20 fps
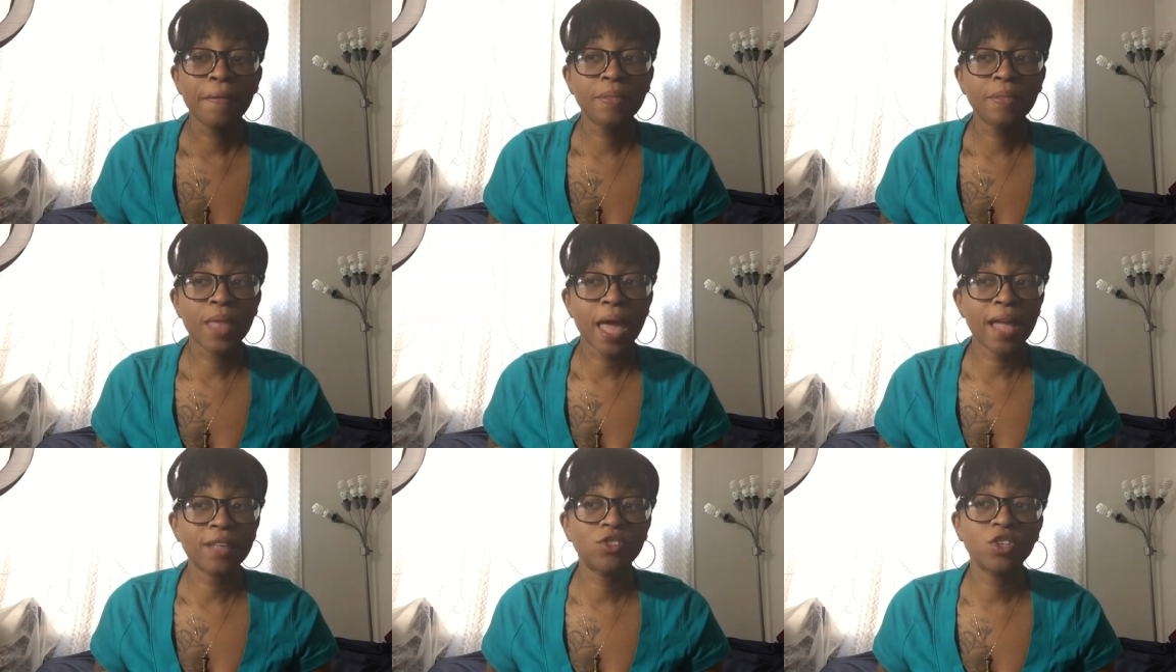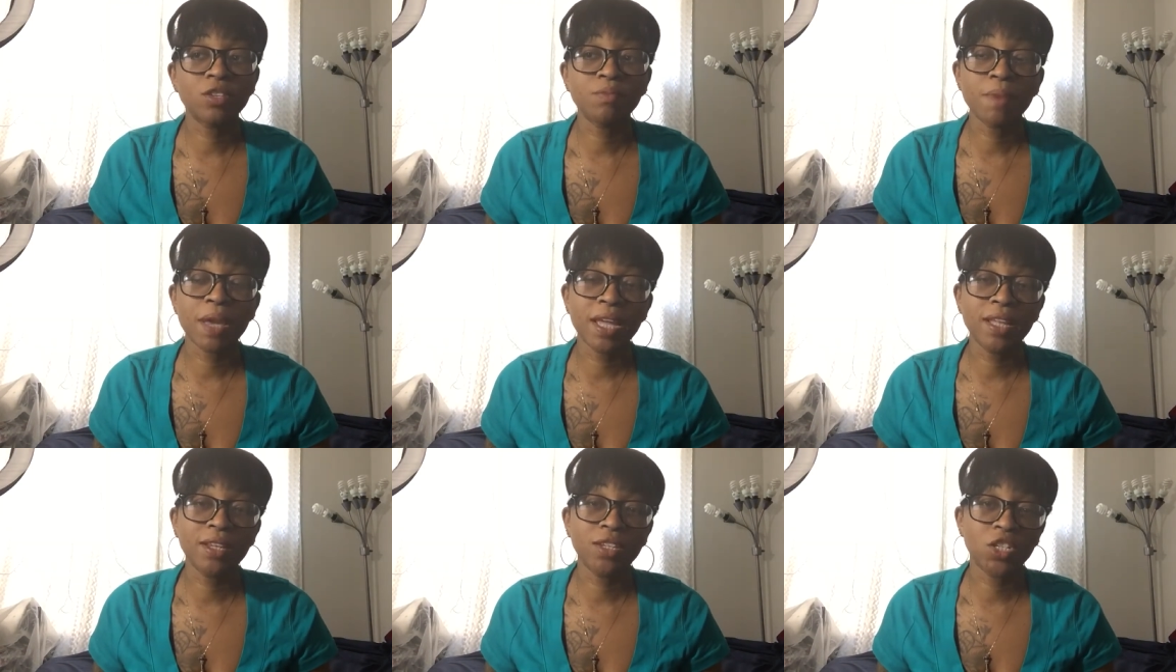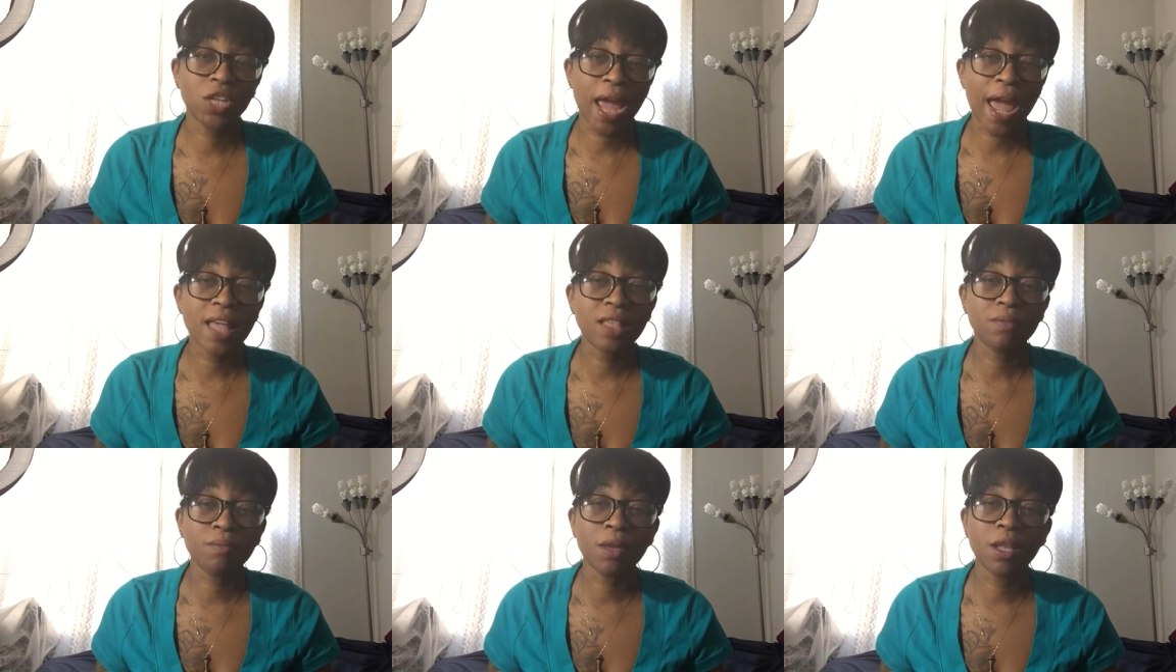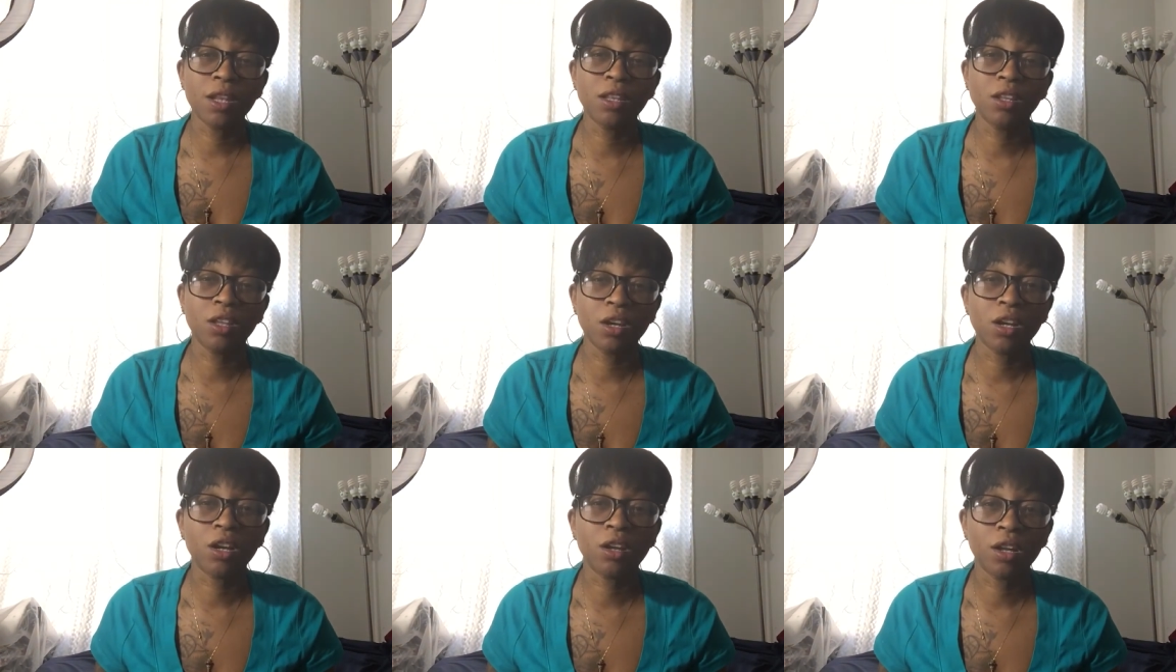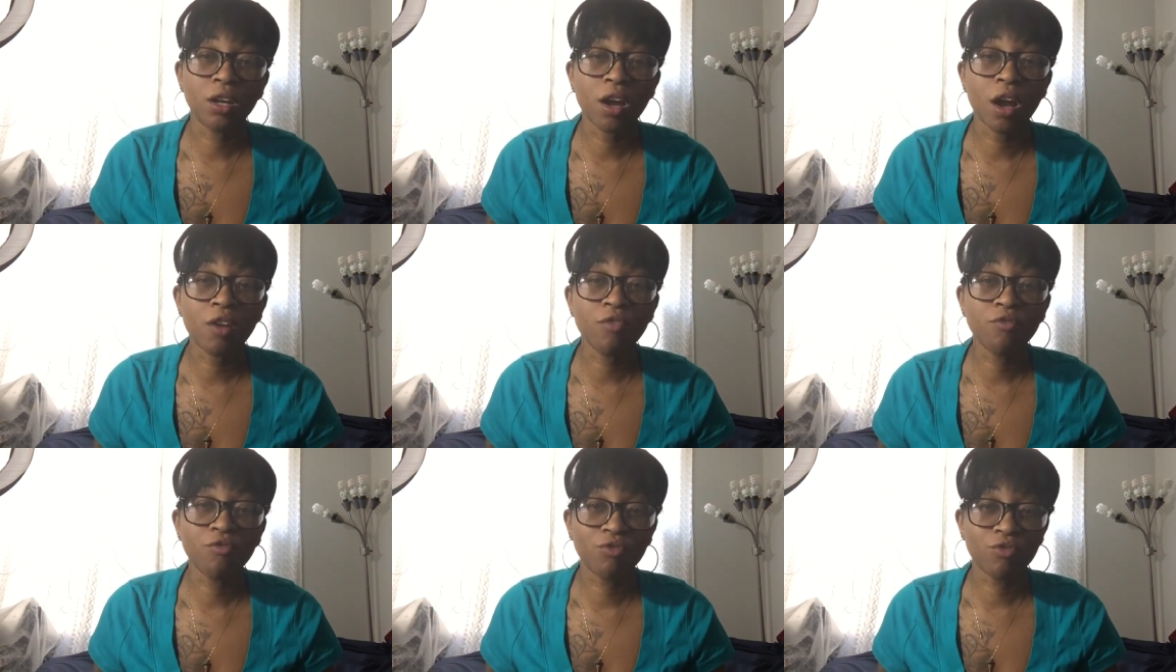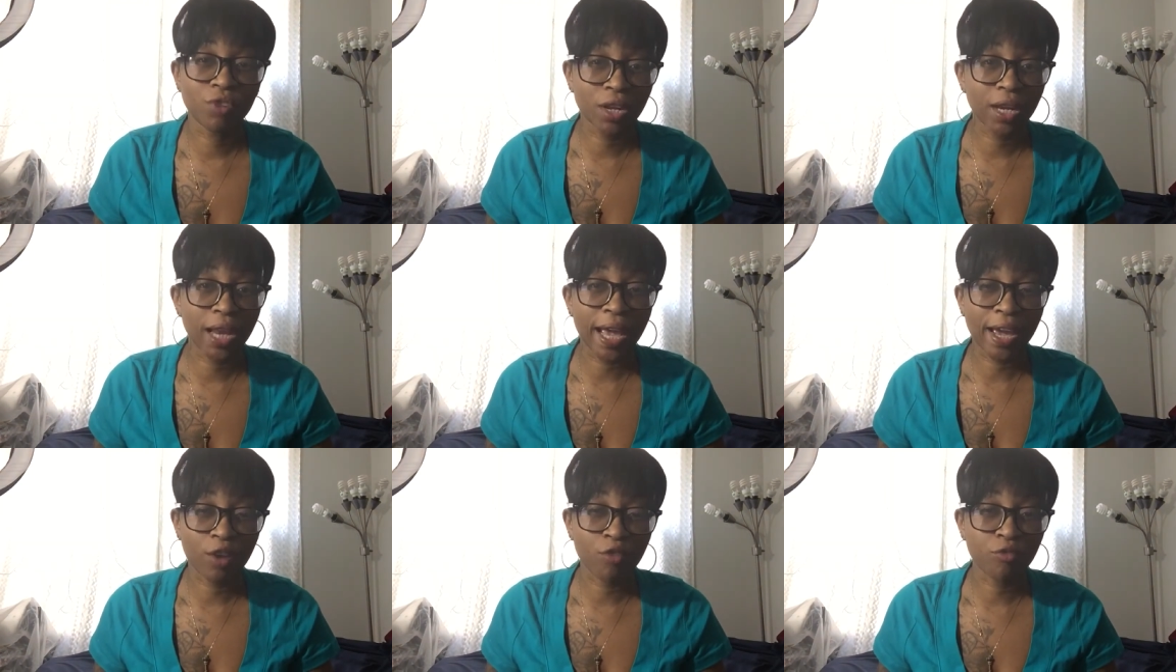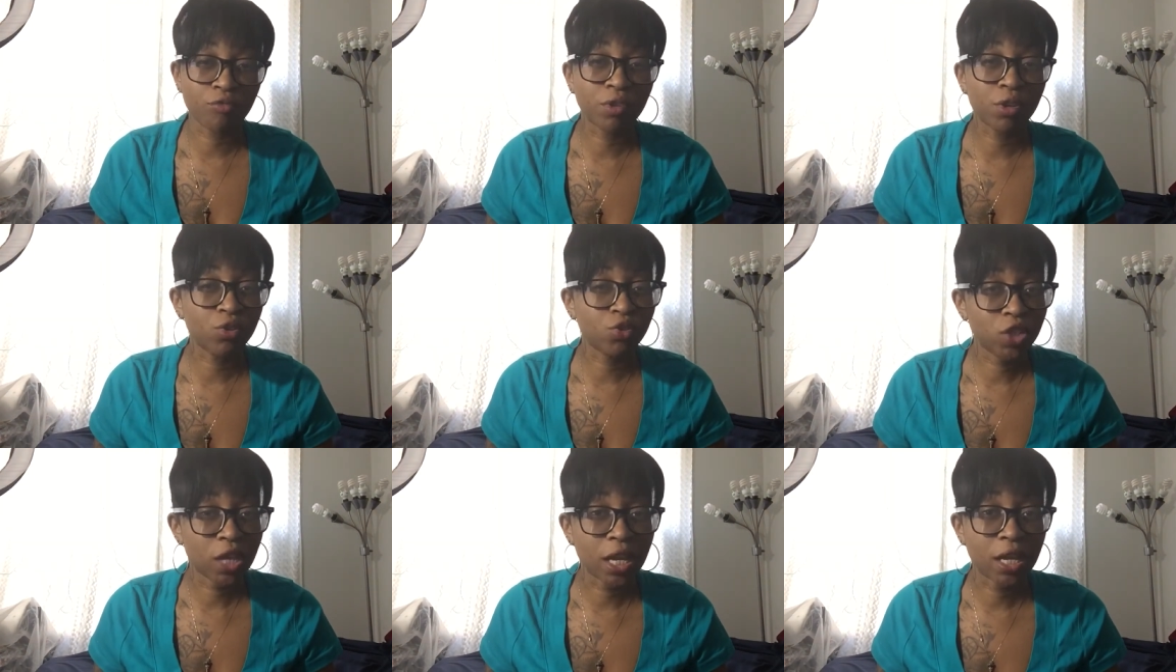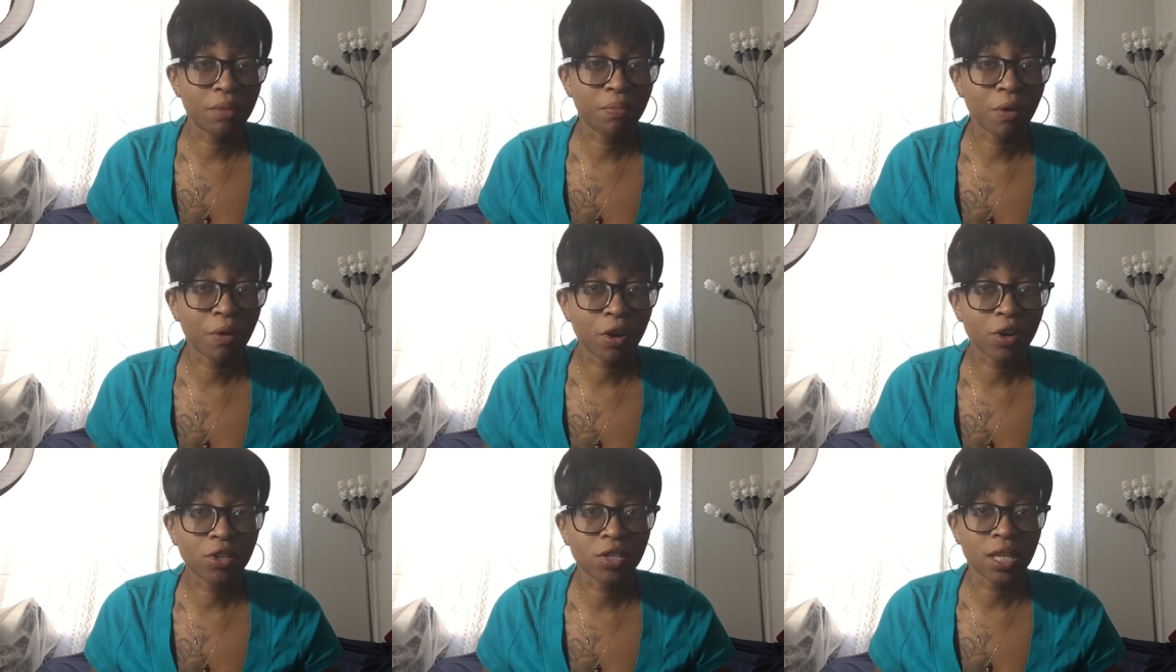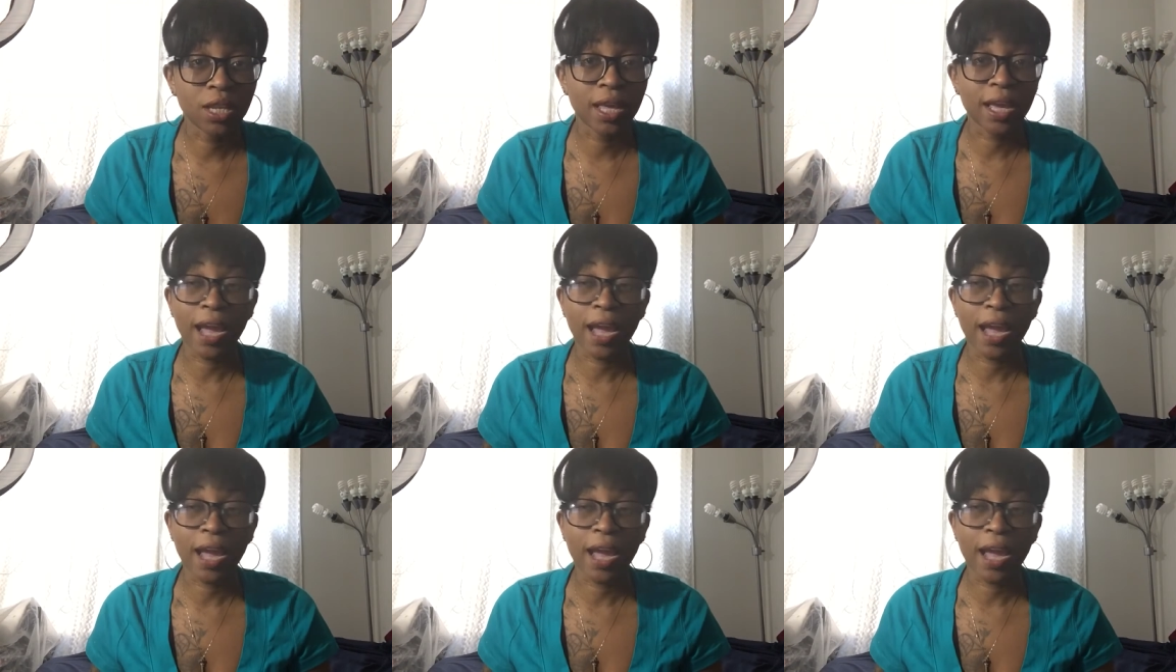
that just made Jasmine look like a real shady person.